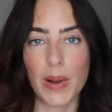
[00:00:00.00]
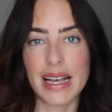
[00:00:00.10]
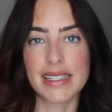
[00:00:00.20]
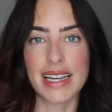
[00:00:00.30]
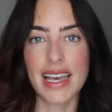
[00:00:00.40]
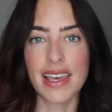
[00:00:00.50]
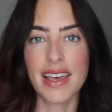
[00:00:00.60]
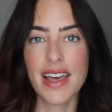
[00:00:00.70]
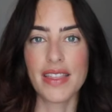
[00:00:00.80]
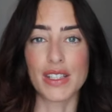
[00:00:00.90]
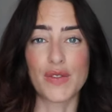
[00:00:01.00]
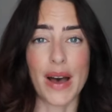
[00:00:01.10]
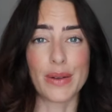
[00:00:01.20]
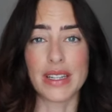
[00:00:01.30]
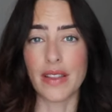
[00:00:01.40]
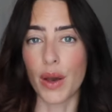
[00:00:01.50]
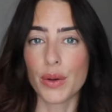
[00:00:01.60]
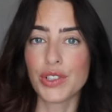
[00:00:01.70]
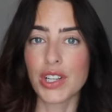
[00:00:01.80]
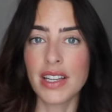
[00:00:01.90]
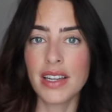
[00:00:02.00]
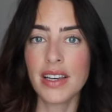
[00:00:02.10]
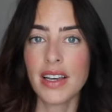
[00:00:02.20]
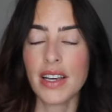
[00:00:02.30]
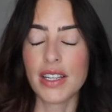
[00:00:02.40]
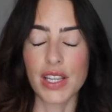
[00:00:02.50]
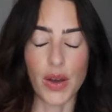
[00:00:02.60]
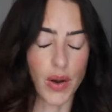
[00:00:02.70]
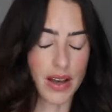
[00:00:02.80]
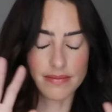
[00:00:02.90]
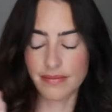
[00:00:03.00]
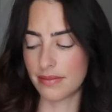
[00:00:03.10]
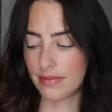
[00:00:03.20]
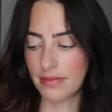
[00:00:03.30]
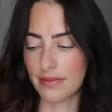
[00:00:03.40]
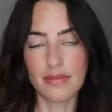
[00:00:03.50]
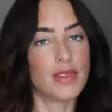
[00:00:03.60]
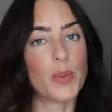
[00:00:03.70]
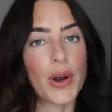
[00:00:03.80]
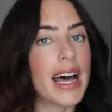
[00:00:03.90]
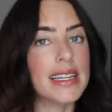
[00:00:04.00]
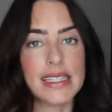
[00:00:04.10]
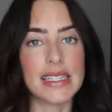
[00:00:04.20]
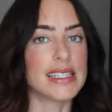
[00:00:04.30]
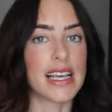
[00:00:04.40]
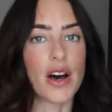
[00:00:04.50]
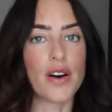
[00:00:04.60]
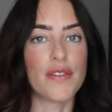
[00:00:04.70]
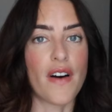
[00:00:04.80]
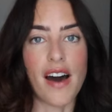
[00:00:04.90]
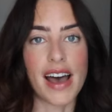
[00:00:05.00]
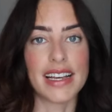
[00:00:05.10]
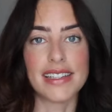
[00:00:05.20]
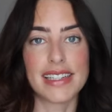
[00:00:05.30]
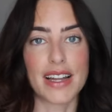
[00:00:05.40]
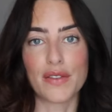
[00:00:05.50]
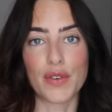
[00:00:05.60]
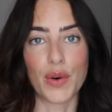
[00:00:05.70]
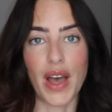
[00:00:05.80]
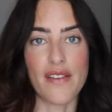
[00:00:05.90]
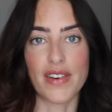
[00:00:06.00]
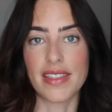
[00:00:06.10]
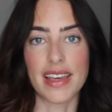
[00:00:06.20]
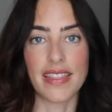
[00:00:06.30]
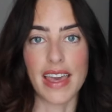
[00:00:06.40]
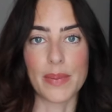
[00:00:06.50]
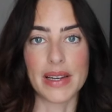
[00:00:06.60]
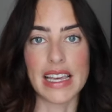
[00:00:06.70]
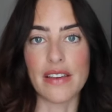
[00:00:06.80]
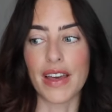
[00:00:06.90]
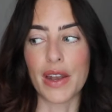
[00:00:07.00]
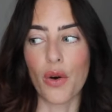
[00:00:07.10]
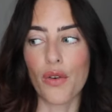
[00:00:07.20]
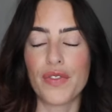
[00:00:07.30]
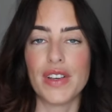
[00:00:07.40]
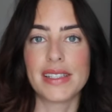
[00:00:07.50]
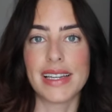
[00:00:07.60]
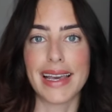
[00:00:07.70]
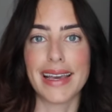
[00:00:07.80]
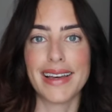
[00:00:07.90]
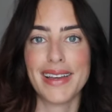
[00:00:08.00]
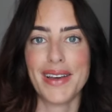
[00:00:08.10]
plastic that's found in the ocean. So the brand itself, I stand for everything they believe in. Obviously,